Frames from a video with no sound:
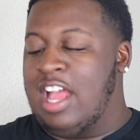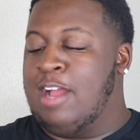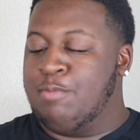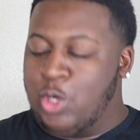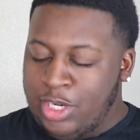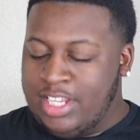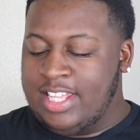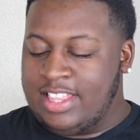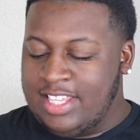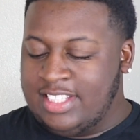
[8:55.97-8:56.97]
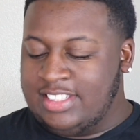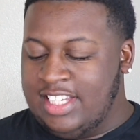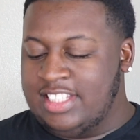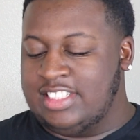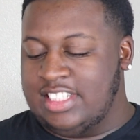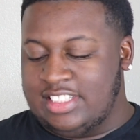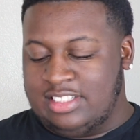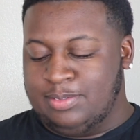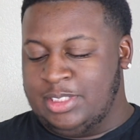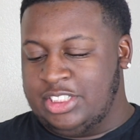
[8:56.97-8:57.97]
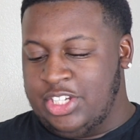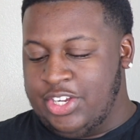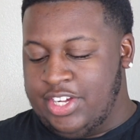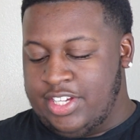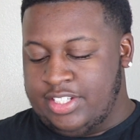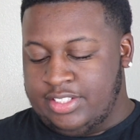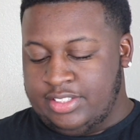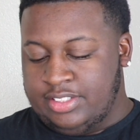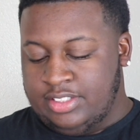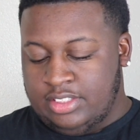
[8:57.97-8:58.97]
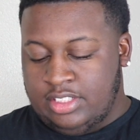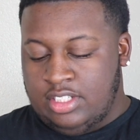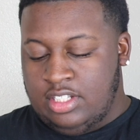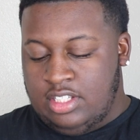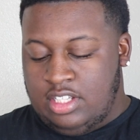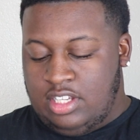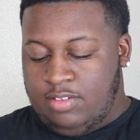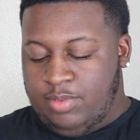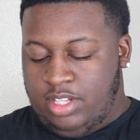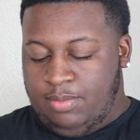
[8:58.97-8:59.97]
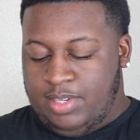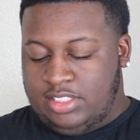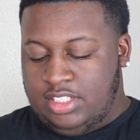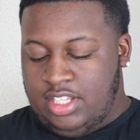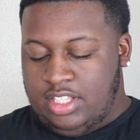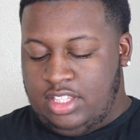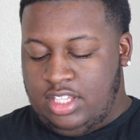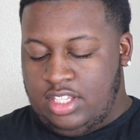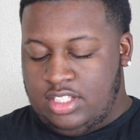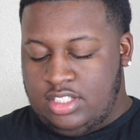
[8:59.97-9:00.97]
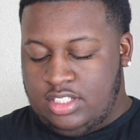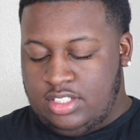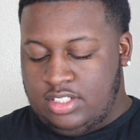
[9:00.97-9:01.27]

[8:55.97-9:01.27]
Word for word: I'm gonna get these Yeezys. Let me show y'all. I'm really about to get these.